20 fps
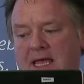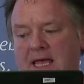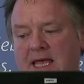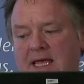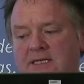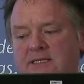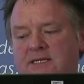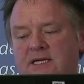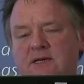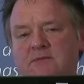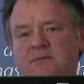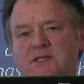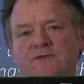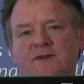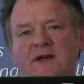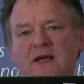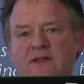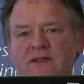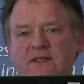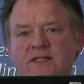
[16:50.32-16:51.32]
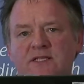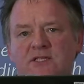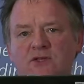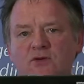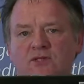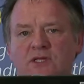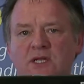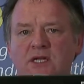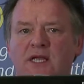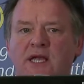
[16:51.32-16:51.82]
In terms of health and
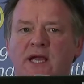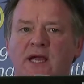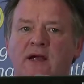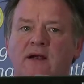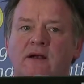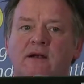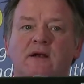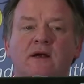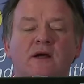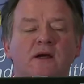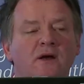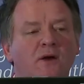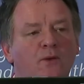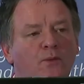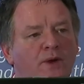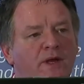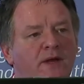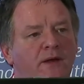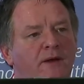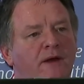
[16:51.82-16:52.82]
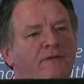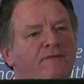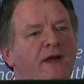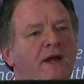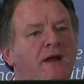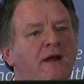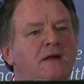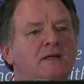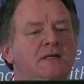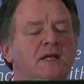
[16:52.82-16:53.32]
social care, we have
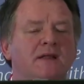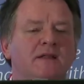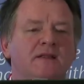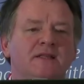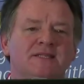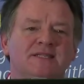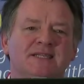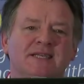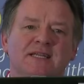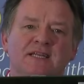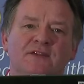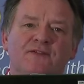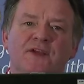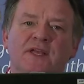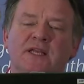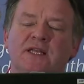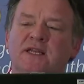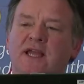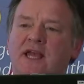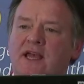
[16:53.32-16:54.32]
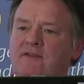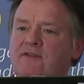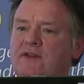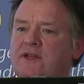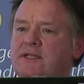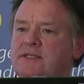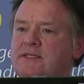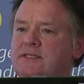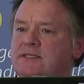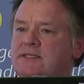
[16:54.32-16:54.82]
heard the significant
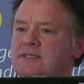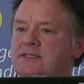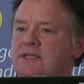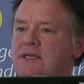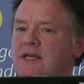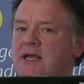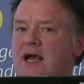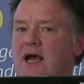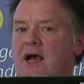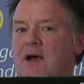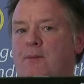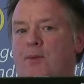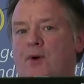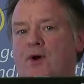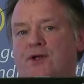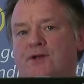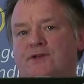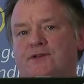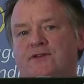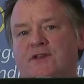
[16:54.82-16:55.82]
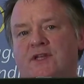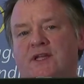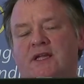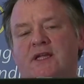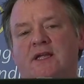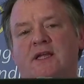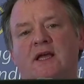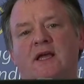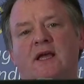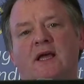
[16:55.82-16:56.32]
evidence about
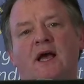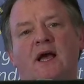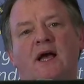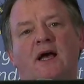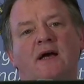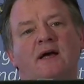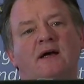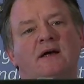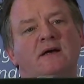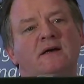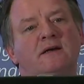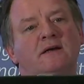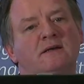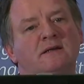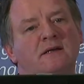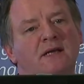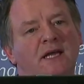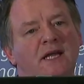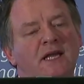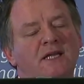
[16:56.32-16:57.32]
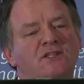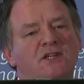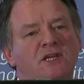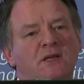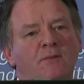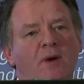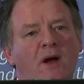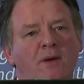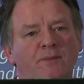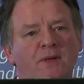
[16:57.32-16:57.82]
the uh,
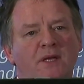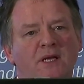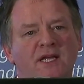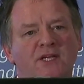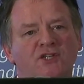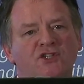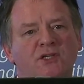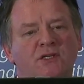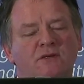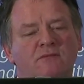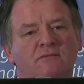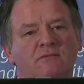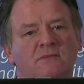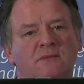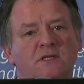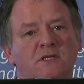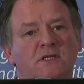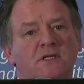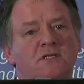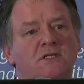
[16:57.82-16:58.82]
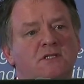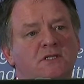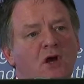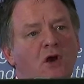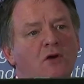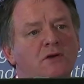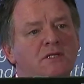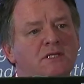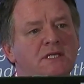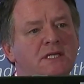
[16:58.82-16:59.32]
ageing population.
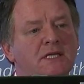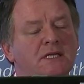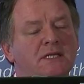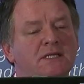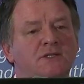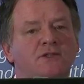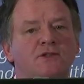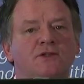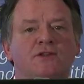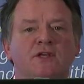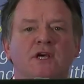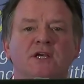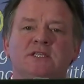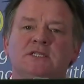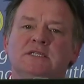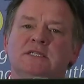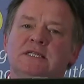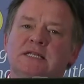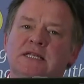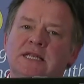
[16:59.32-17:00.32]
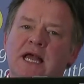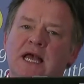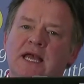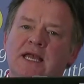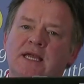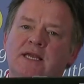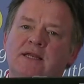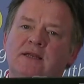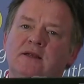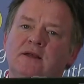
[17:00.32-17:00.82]
Stockdale in
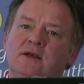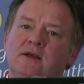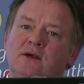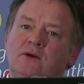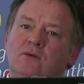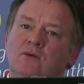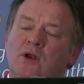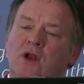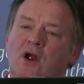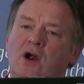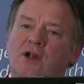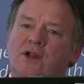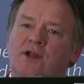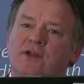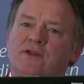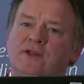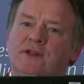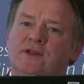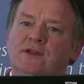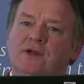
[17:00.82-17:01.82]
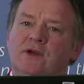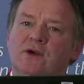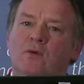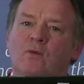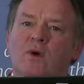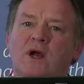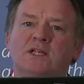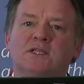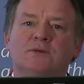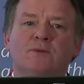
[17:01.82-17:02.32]
2009 will argue that
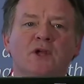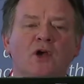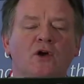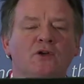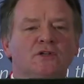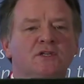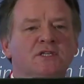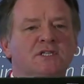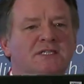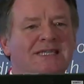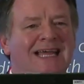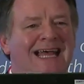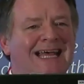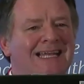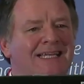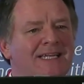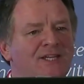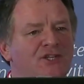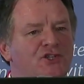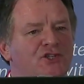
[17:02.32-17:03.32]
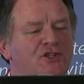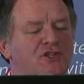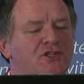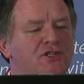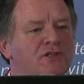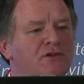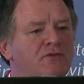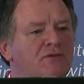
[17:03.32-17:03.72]
whilst we understand issues